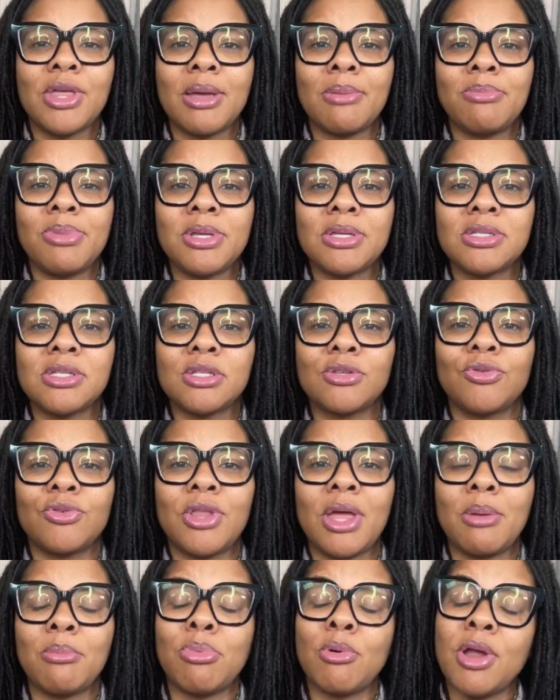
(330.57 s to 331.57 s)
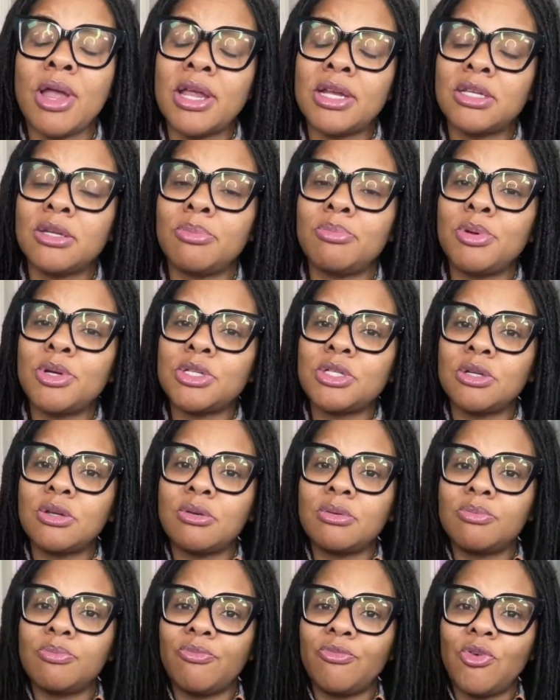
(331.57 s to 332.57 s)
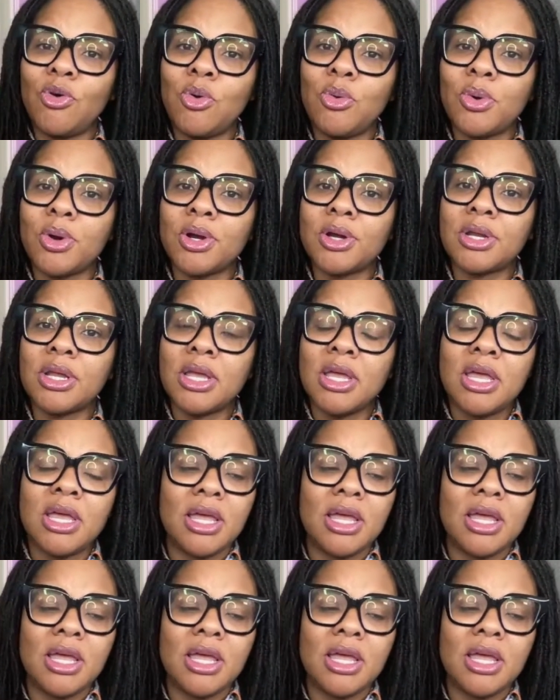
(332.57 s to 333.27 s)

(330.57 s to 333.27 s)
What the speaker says: business, for that brand to push it forward.